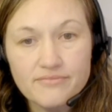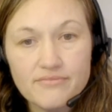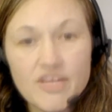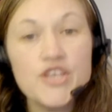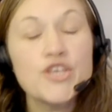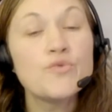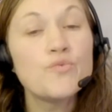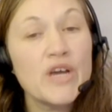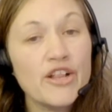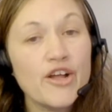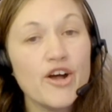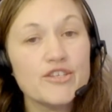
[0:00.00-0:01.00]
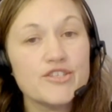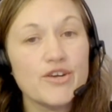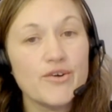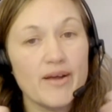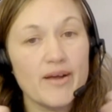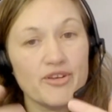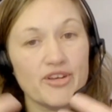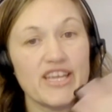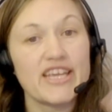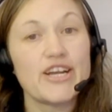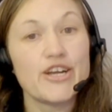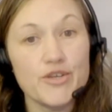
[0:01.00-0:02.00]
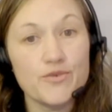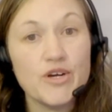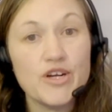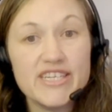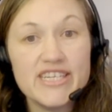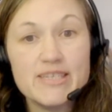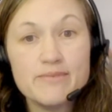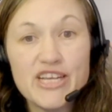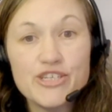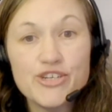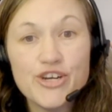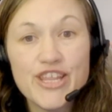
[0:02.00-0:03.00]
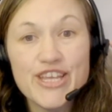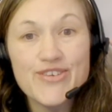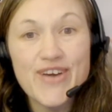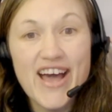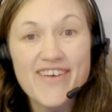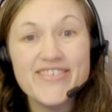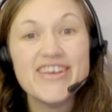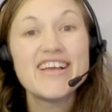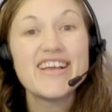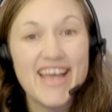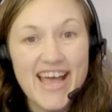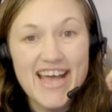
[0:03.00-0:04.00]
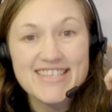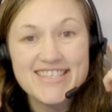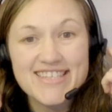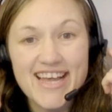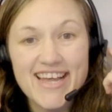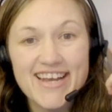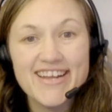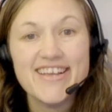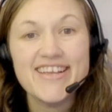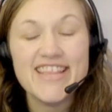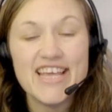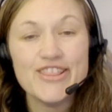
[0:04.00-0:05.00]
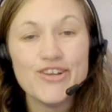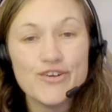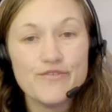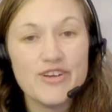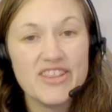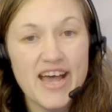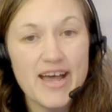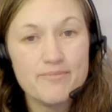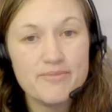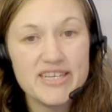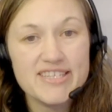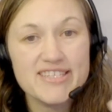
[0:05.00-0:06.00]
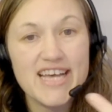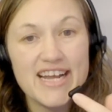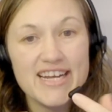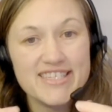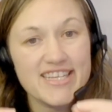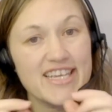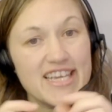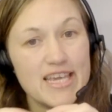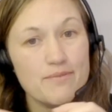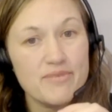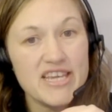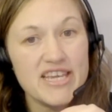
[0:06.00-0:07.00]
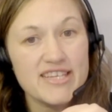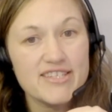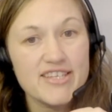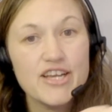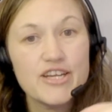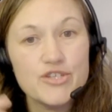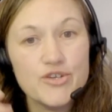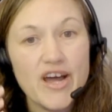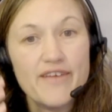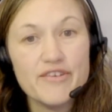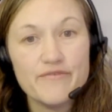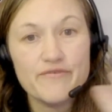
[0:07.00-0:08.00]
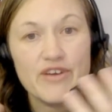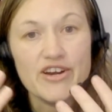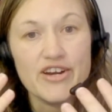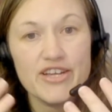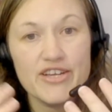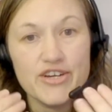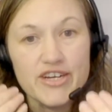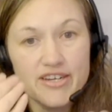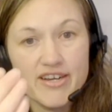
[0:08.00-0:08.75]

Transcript: You will also, I'm looking here, you will need to make sure that you have headset. They look for that because that is a key piece to having very good